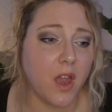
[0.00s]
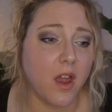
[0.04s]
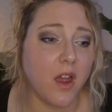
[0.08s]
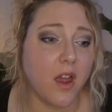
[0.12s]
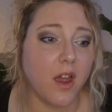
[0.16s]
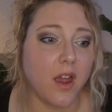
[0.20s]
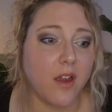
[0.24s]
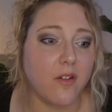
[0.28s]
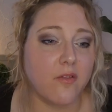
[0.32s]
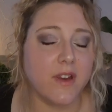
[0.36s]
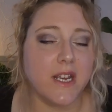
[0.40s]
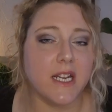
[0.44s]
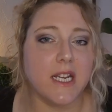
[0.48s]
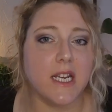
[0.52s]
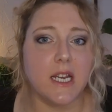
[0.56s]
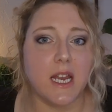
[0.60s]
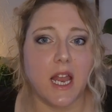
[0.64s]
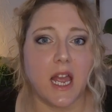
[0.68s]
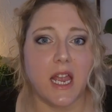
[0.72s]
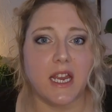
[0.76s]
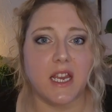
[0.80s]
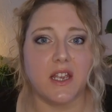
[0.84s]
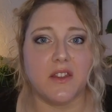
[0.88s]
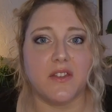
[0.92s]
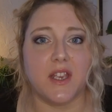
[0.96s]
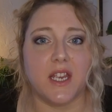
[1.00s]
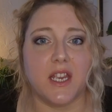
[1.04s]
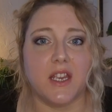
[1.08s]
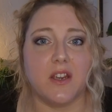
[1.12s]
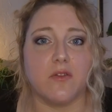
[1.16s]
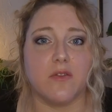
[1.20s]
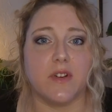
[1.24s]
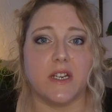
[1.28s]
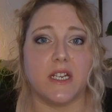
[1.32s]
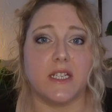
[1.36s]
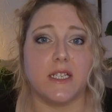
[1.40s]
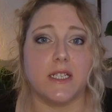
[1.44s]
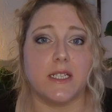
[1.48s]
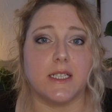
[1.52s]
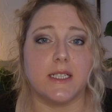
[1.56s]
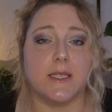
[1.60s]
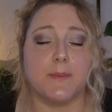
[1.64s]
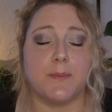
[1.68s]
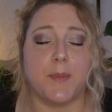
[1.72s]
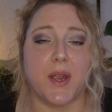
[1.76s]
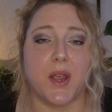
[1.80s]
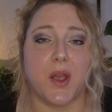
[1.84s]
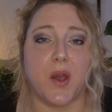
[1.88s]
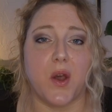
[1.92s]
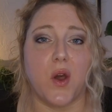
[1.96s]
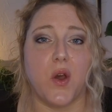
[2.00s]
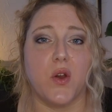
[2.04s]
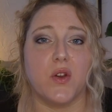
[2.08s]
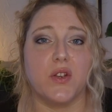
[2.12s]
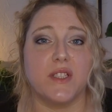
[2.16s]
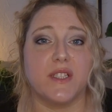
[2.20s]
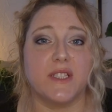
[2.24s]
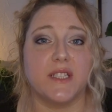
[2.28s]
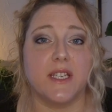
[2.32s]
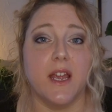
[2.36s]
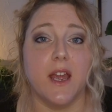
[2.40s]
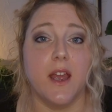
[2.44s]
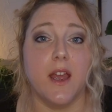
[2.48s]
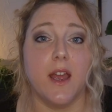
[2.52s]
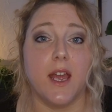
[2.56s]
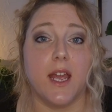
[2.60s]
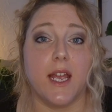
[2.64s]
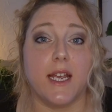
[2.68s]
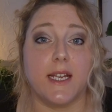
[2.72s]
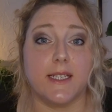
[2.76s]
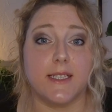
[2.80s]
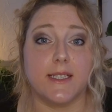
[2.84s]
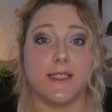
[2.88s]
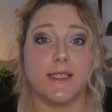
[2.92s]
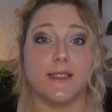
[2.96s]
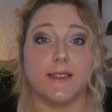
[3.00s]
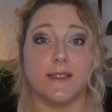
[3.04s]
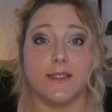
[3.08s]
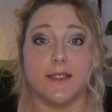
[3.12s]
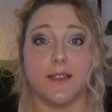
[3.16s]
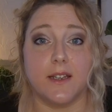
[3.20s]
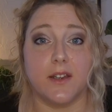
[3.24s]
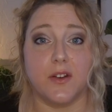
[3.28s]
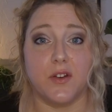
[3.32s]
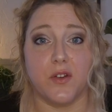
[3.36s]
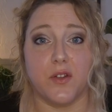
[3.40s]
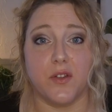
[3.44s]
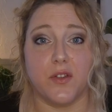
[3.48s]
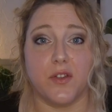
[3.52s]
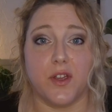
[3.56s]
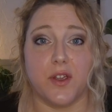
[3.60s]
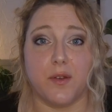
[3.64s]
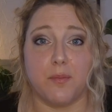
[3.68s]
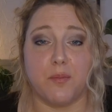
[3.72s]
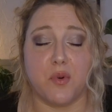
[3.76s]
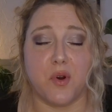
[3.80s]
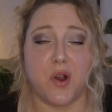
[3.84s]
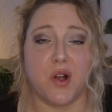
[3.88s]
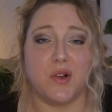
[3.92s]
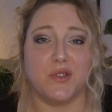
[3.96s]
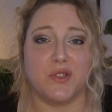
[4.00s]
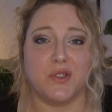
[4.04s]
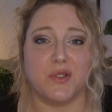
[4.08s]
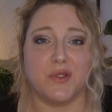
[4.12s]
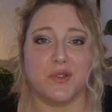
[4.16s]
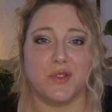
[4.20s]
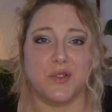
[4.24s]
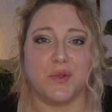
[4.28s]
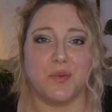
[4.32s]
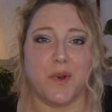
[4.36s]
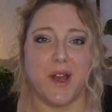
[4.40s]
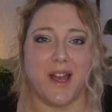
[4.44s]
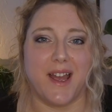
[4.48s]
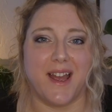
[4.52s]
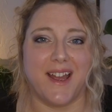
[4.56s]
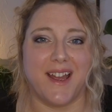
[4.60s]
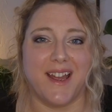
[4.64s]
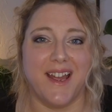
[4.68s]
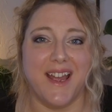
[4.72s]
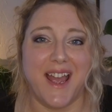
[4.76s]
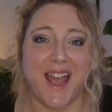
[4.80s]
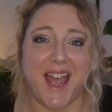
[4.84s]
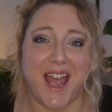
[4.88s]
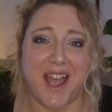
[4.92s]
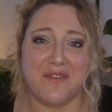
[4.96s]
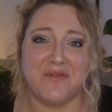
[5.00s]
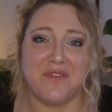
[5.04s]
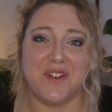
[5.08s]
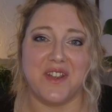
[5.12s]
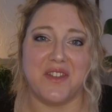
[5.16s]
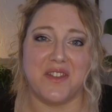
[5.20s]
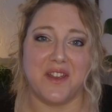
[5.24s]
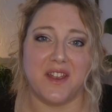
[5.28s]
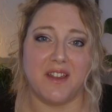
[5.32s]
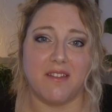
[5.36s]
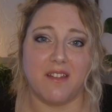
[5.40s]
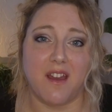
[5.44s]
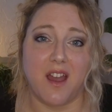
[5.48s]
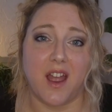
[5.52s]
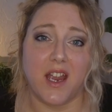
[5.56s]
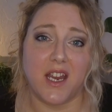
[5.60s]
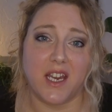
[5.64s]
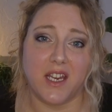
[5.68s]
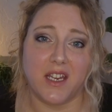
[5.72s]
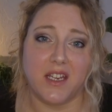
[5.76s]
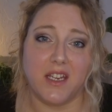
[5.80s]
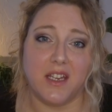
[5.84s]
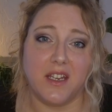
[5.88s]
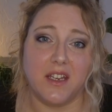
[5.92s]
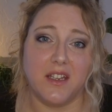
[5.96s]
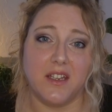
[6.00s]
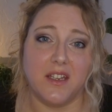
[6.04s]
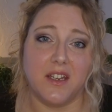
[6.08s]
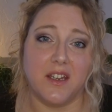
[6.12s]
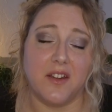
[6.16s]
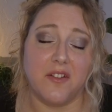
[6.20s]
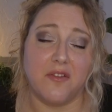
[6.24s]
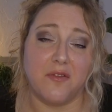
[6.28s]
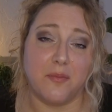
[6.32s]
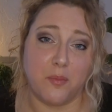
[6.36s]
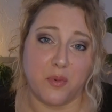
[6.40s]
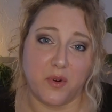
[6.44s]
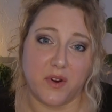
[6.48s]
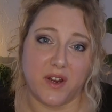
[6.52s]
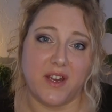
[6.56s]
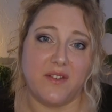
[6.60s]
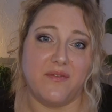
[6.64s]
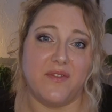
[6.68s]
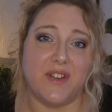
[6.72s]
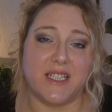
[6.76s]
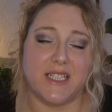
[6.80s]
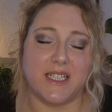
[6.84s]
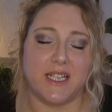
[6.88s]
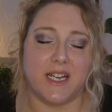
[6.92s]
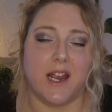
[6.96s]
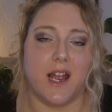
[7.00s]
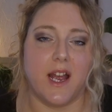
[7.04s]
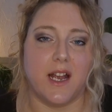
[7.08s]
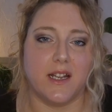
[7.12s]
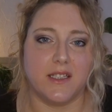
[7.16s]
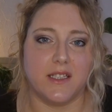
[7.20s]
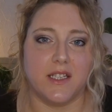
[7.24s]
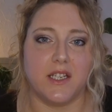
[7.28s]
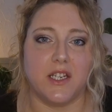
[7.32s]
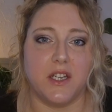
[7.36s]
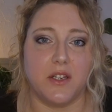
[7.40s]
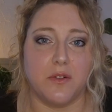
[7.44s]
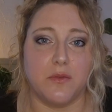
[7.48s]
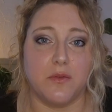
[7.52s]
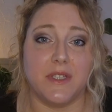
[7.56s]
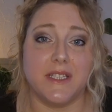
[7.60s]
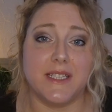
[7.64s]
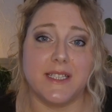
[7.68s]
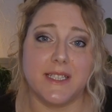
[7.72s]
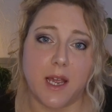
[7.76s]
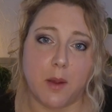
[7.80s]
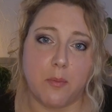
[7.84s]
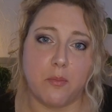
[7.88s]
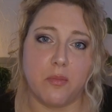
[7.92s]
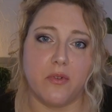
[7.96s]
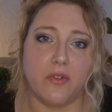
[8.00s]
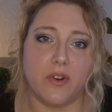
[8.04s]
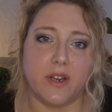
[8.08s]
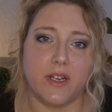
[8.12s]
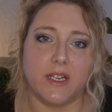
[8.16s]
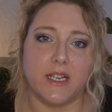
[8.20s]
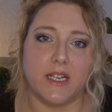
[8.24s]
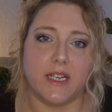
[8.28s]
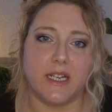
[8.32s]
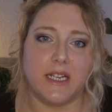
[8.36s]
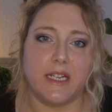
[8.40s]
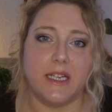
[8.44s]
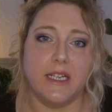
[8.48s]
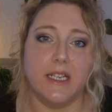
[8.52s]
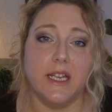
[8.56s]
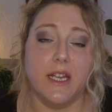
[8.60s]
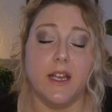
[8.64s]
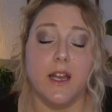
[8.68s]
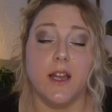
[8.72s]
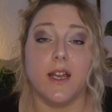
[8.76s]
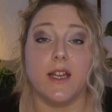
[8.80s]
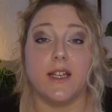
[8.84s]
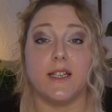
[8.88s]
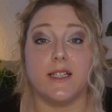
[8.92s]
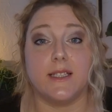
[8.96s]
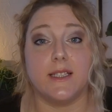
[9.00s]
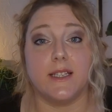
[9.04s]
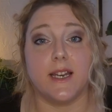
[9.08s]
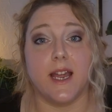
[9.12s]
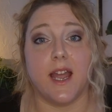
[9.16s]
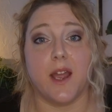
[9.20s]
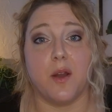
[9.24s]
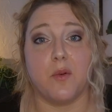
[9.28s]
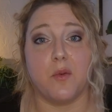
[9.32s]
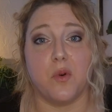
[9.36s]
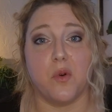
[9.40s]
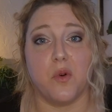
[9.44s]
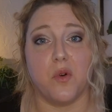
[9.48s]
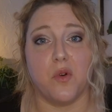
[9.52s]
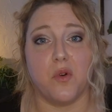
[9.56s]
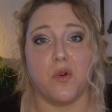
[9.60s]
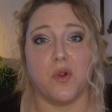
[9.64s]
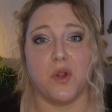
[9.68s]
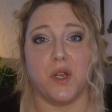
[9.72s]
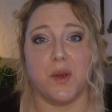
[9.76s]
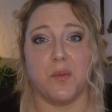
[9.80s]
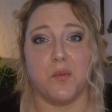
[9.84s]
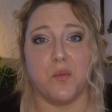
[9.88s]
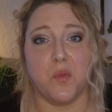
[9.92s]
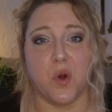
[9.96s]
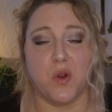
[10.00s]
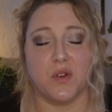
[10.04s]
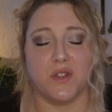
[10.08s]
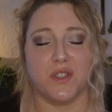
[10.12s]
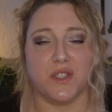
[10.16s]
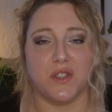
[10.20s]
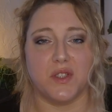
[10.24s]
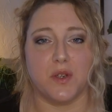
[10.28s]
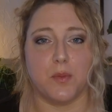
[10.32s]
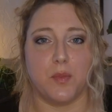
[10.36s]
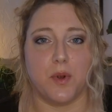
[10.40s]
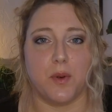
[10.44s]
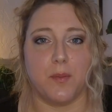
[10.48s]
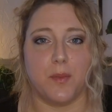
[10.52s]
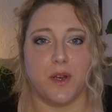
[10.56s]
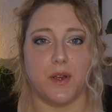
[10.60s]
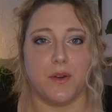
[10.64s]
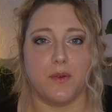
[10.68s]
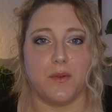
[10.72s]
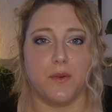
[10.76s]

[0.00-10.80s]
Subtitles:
I really like the ingredients because it's another product where everything that I have previously had to use separately is now all in one supplement.